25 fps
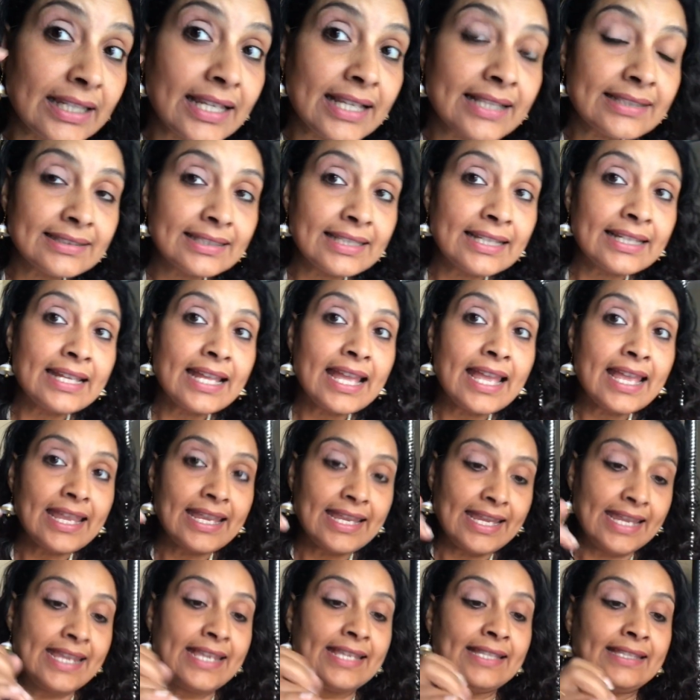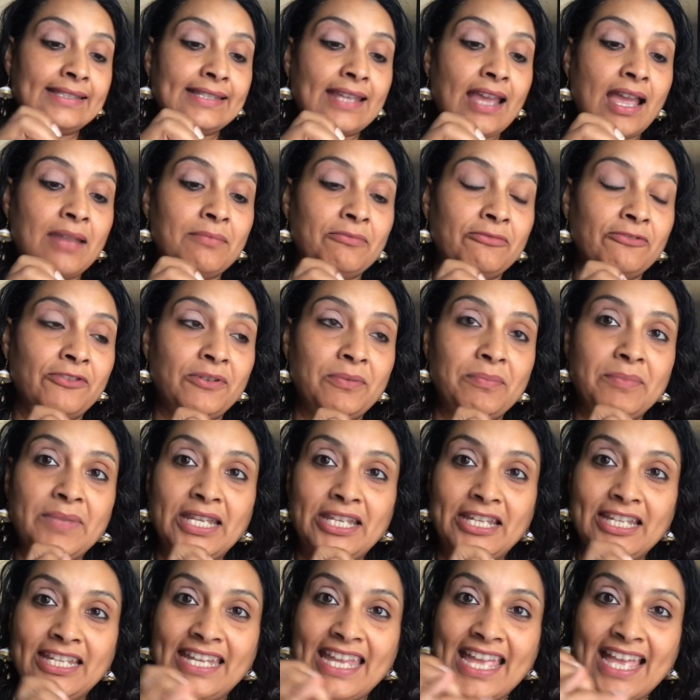Yes, it is time for me
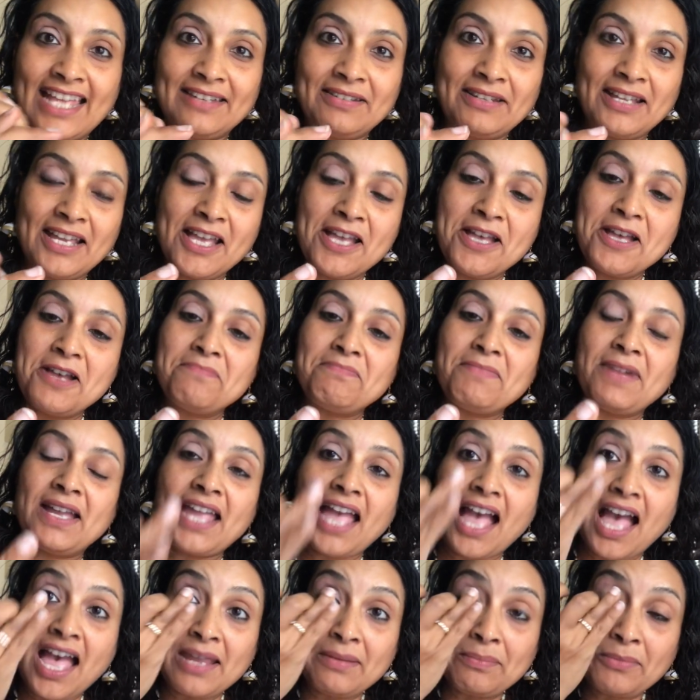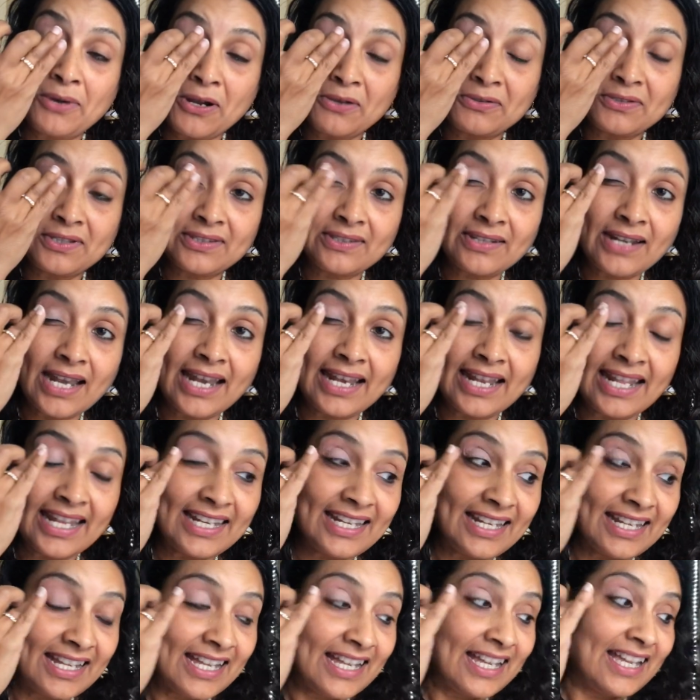to get my eyebrows threaded,
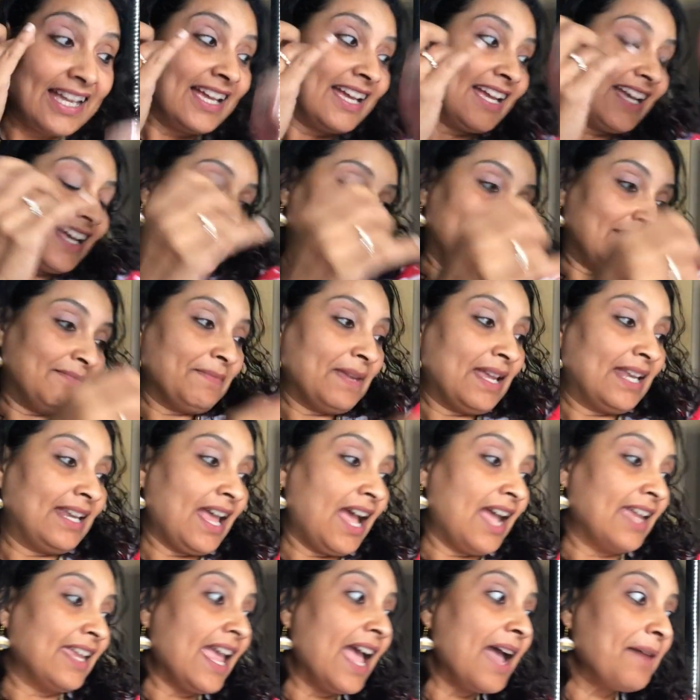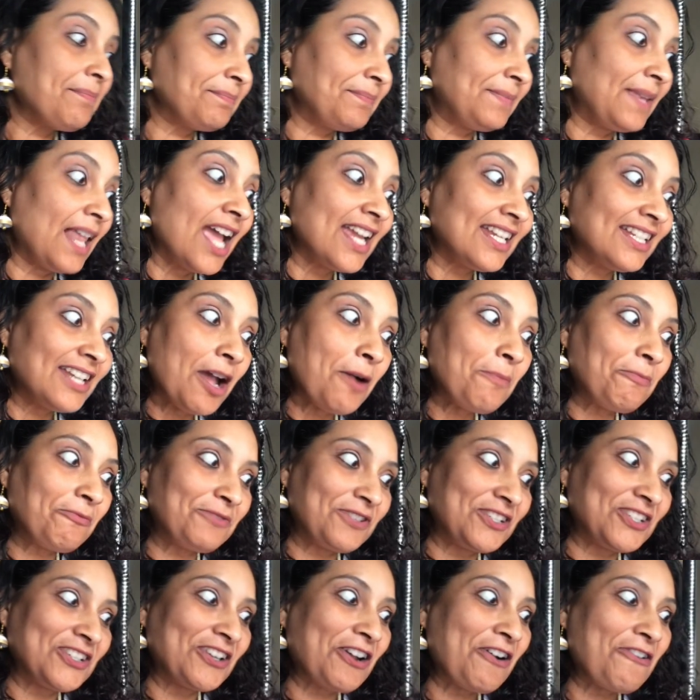and I am lined up
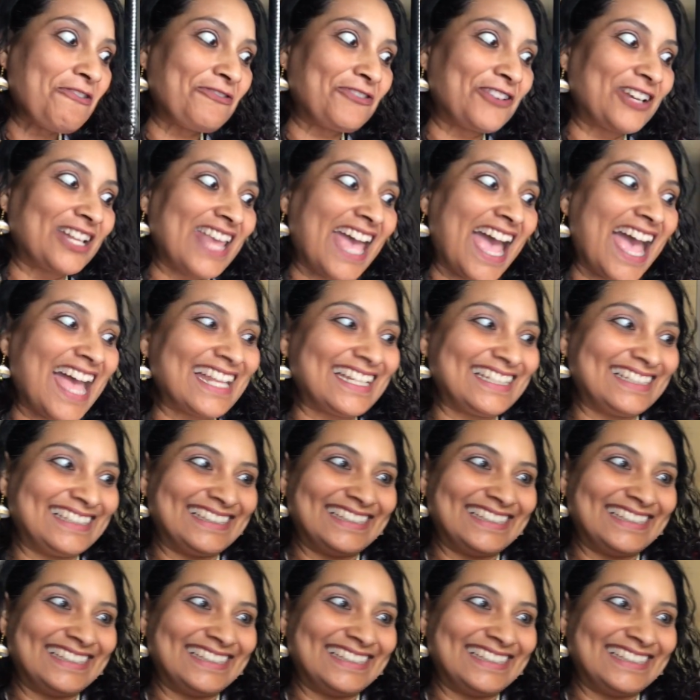to go for that.